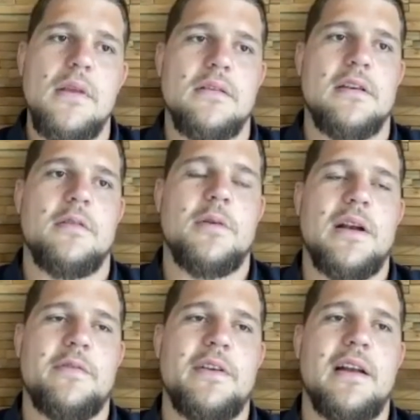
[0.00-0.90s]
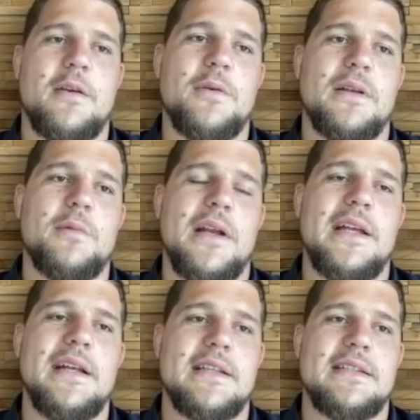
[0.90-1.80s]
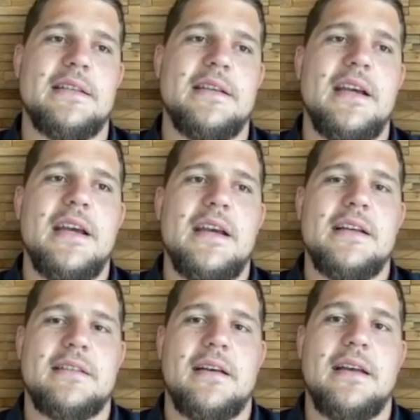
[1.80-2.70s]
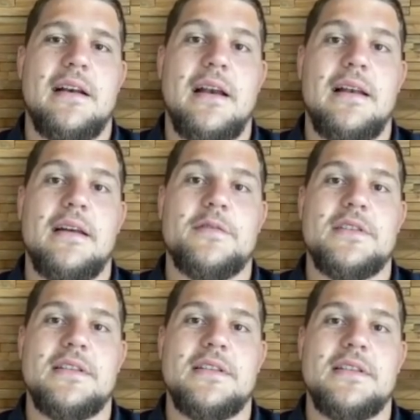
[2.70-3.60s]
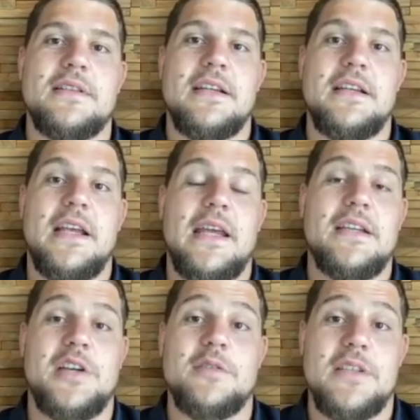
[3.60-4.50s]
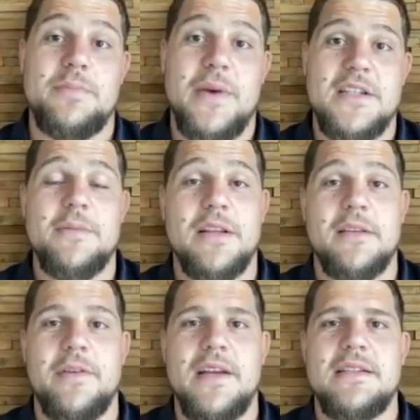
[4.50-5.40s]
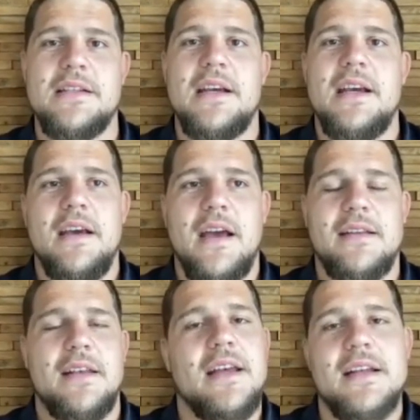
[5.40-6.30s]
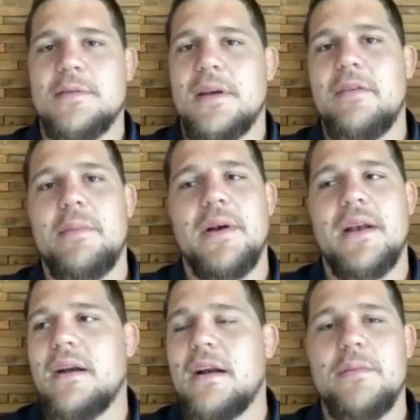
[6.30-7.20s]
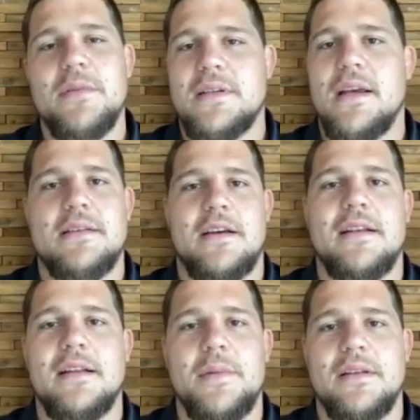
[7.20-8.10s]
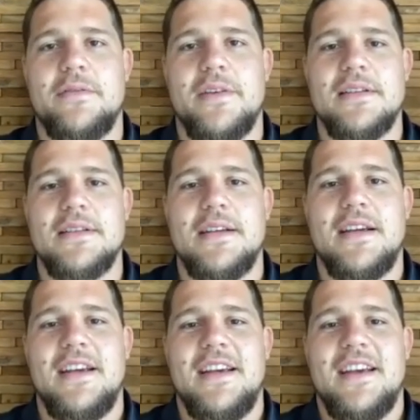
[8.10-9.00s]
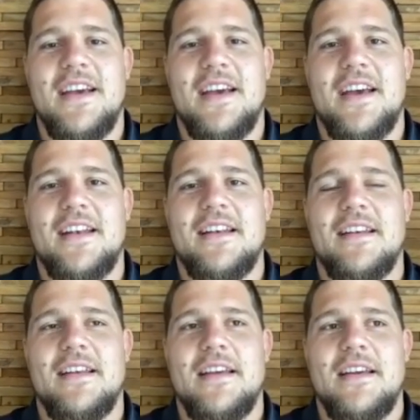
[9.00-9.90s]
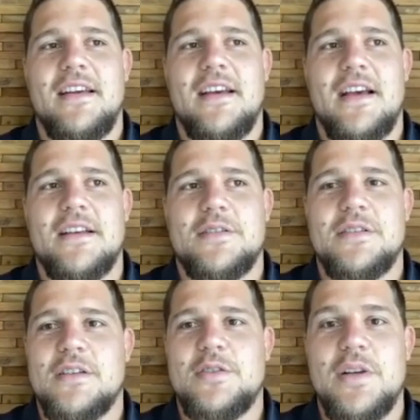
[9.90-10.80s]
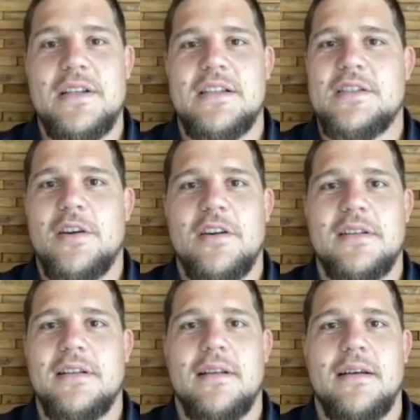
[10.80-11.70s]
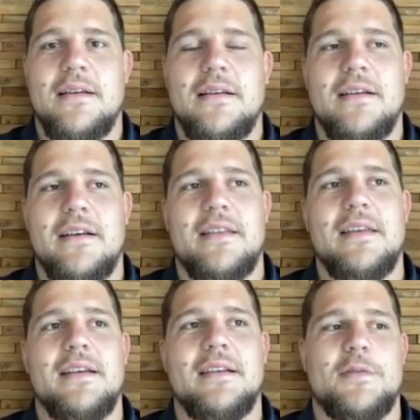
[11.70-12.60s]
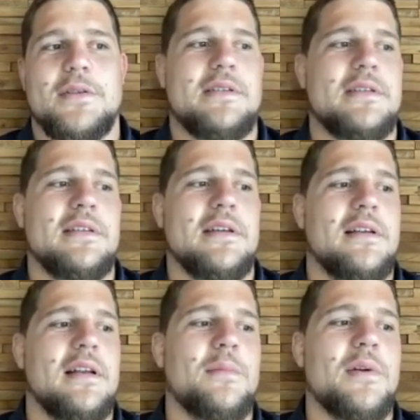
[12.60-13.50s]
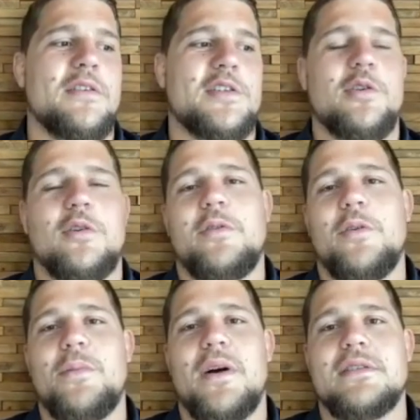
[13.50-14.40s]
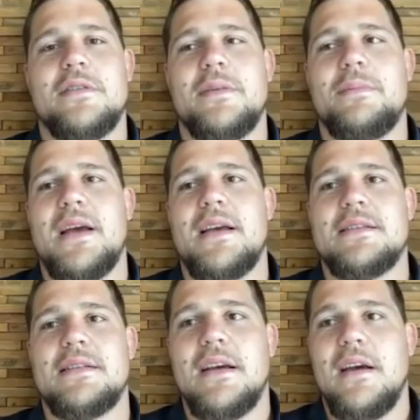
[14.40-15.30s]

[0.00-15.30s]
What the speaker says: So what I feel like what he does is like he really lifts, he shows his passion about defense, and then he gets everybody around him excited about defense. And as soon as he started, like I think it was a little bit of a shock for most of the players,